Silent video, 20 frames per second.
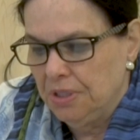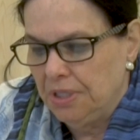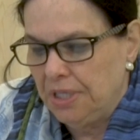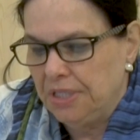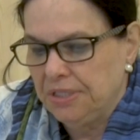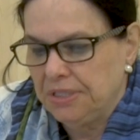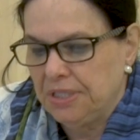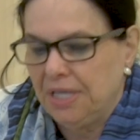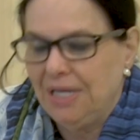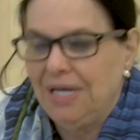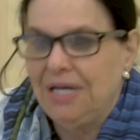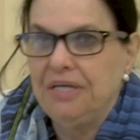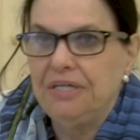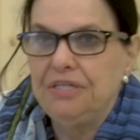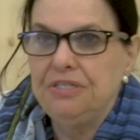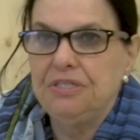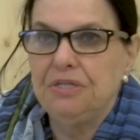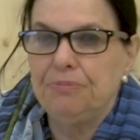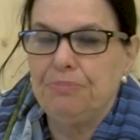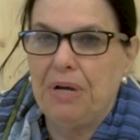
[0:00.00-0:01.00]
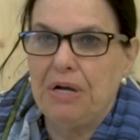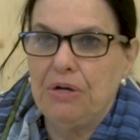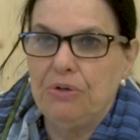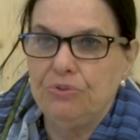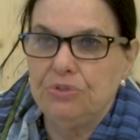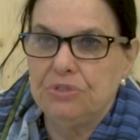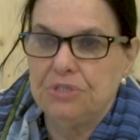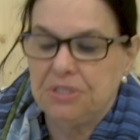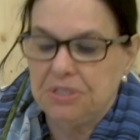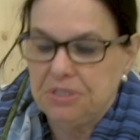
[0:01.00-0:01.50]
and I learned
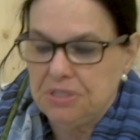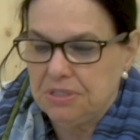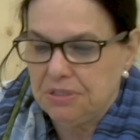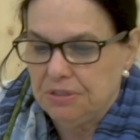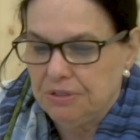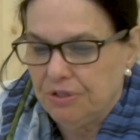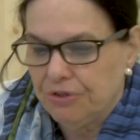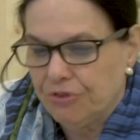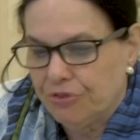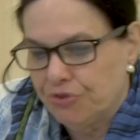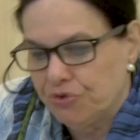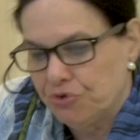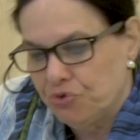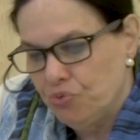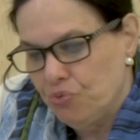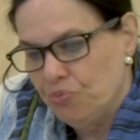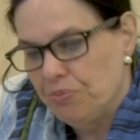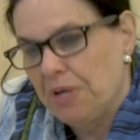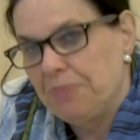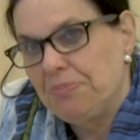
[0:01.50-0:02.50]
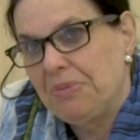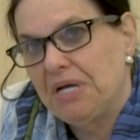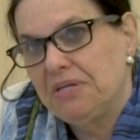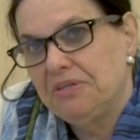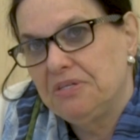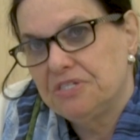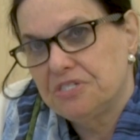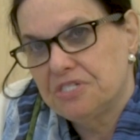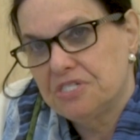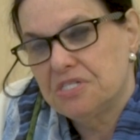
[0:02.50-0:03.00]
about it through my
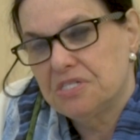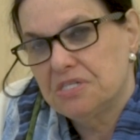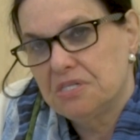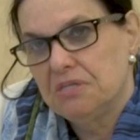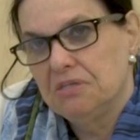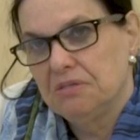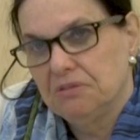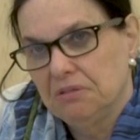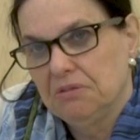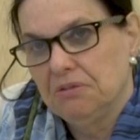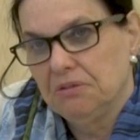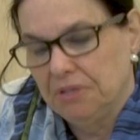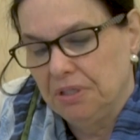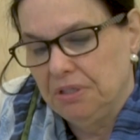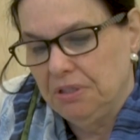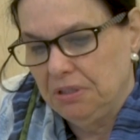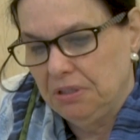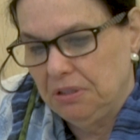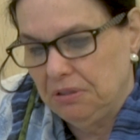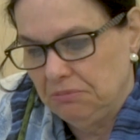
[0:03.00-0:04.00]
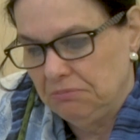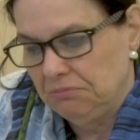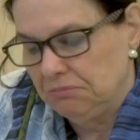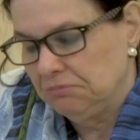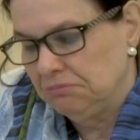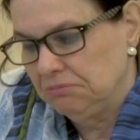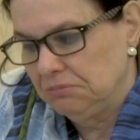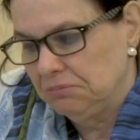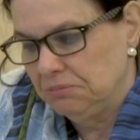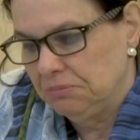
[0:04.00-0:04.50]
mother's
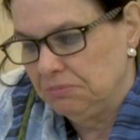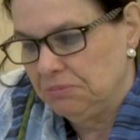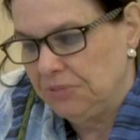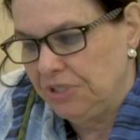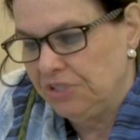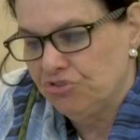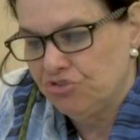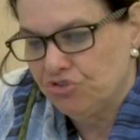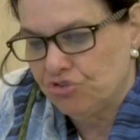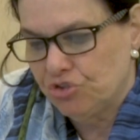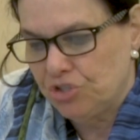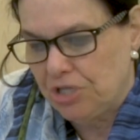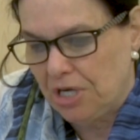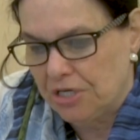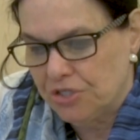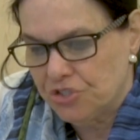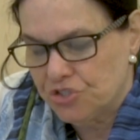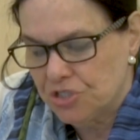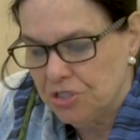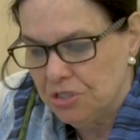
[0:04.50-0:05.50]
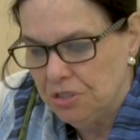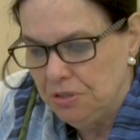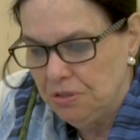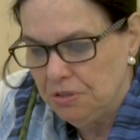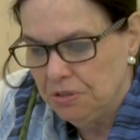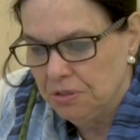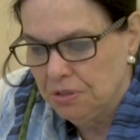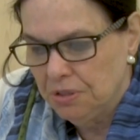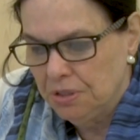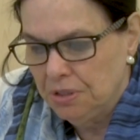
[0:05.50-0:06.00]
introduction,
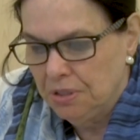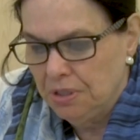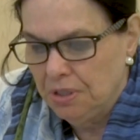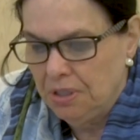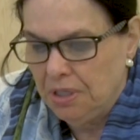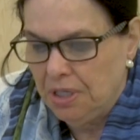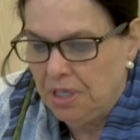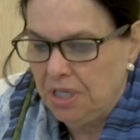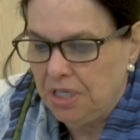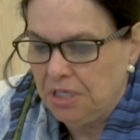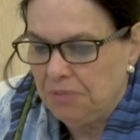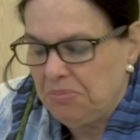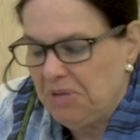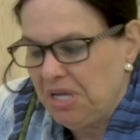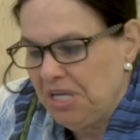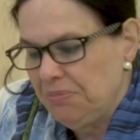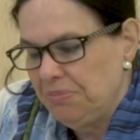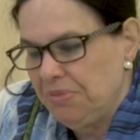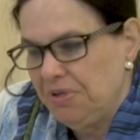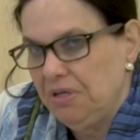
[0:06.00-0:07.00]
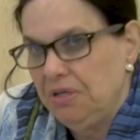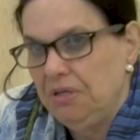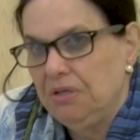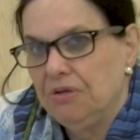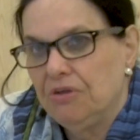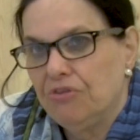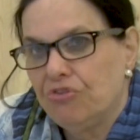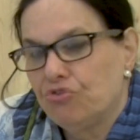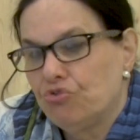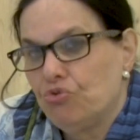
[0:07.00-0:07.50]
and
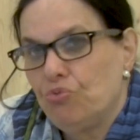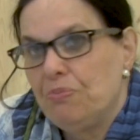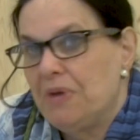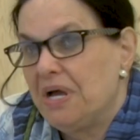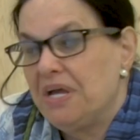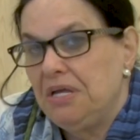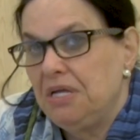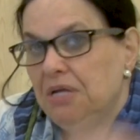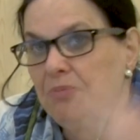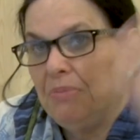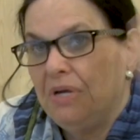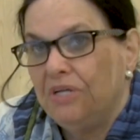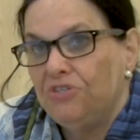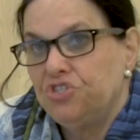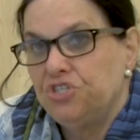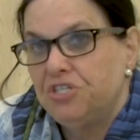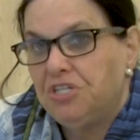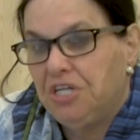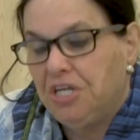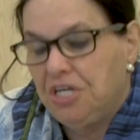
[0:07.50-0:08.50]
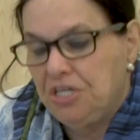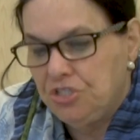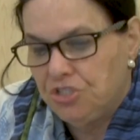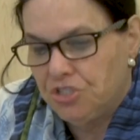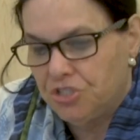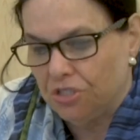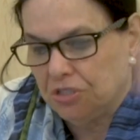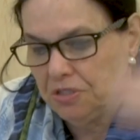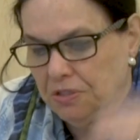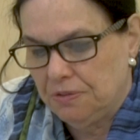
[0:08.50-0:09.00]
maybe through my
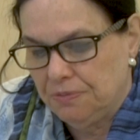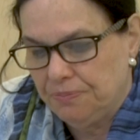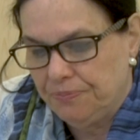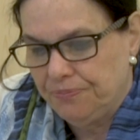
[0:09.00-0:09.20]
imagination.